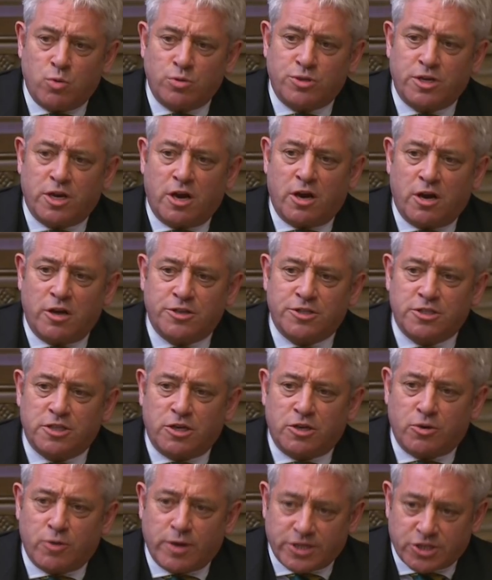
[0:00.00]
be called to
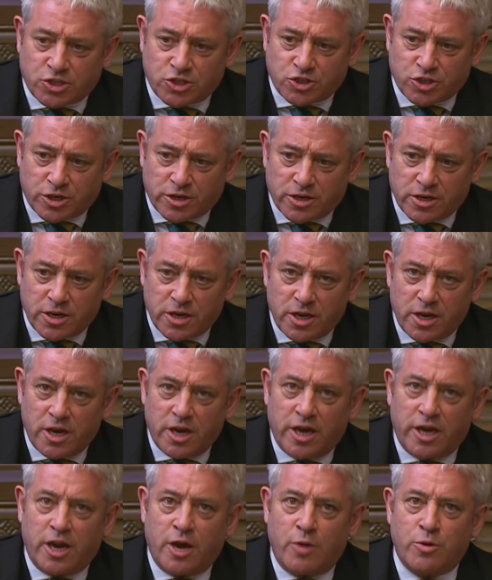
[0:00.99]
ask a question.
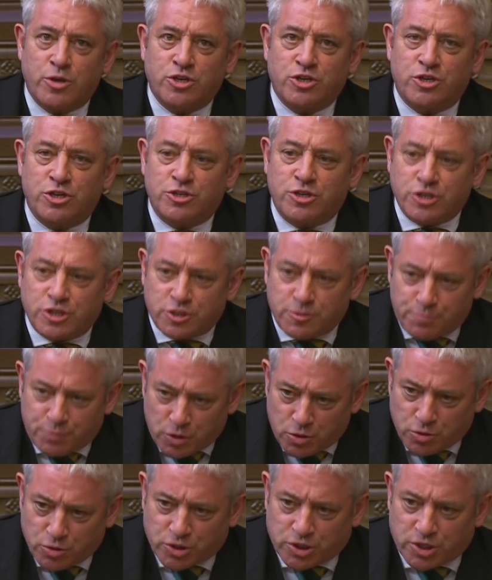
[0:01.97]
And I wish to
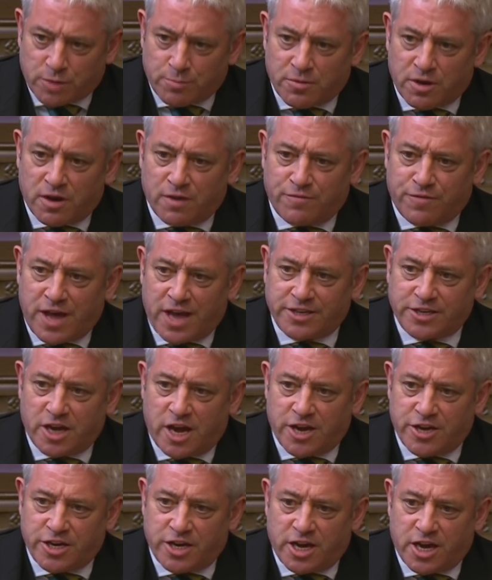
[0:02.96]
disabuse them of that
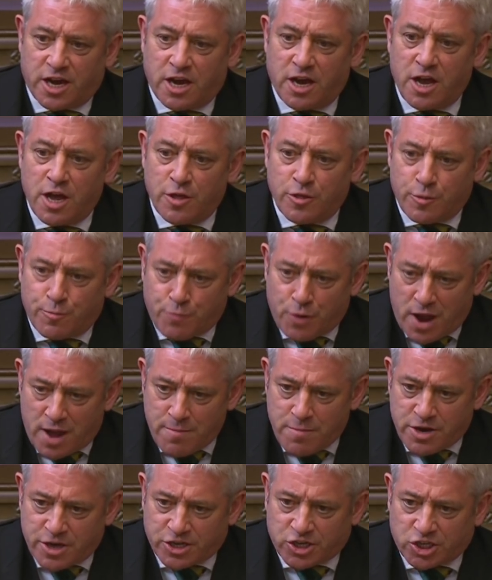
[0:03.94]
idea. The
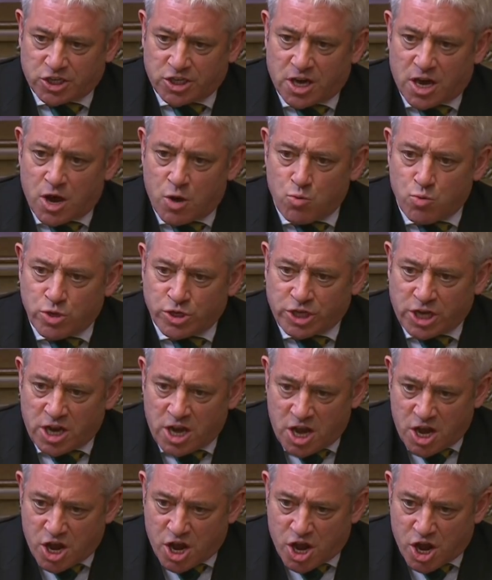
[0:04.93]
Prime Minister was
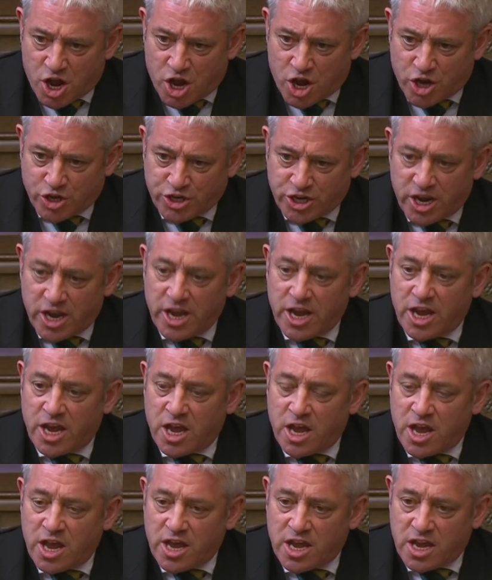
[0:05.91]
heard
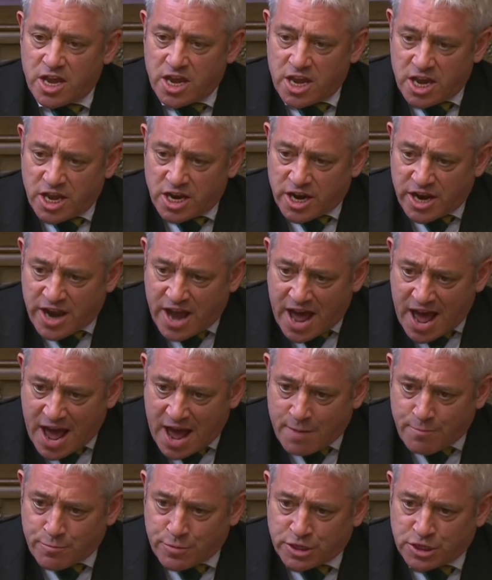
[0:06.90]
in an
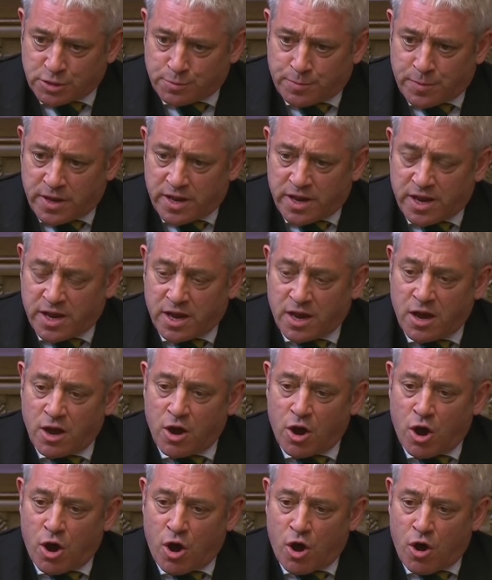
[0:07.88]
atmosphere
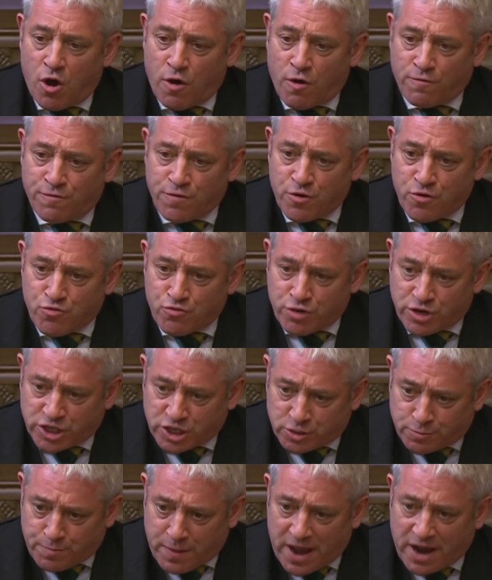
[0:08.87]
of
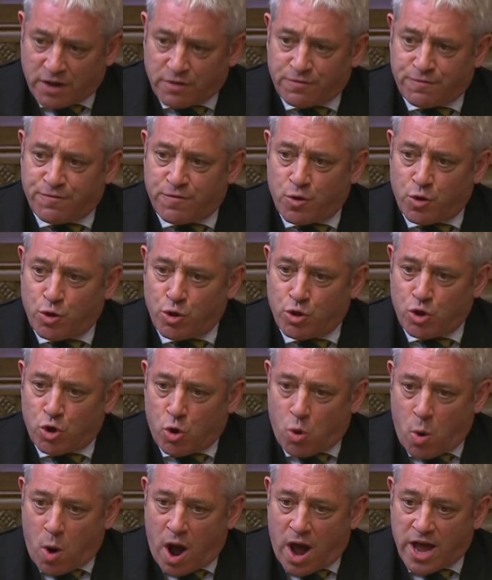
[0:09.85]
respectful
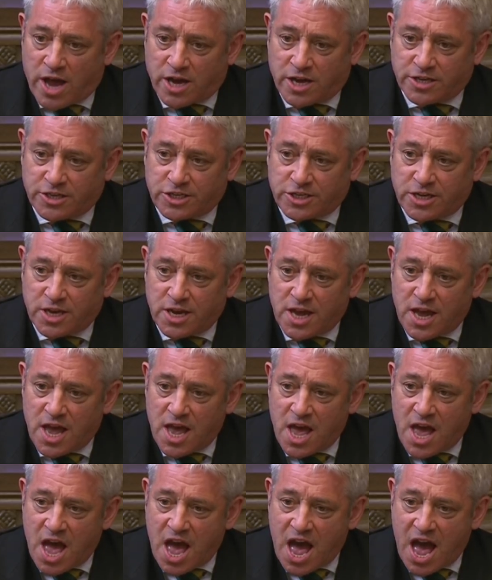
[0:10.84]
quiet.
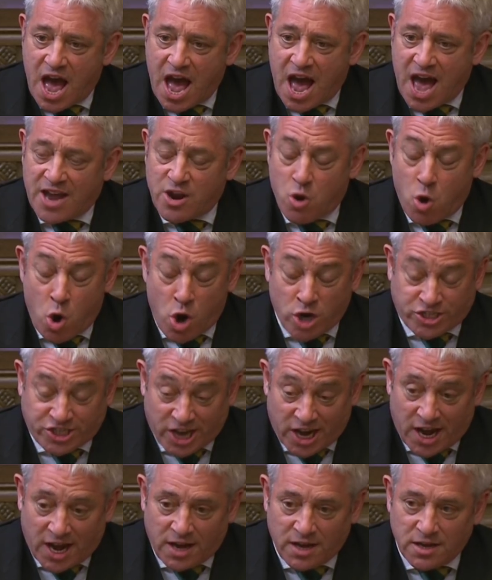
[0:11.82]
And
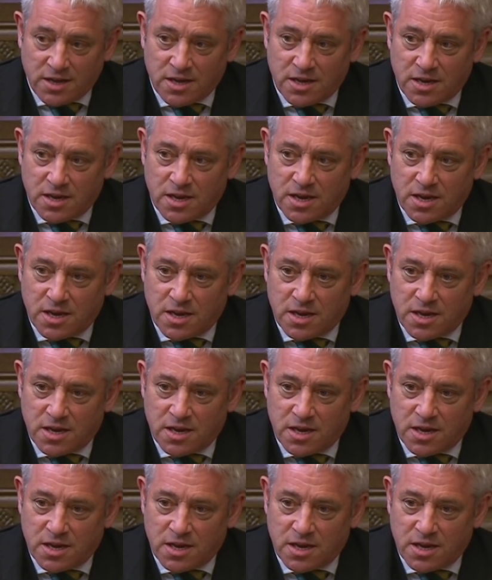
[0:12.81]
order,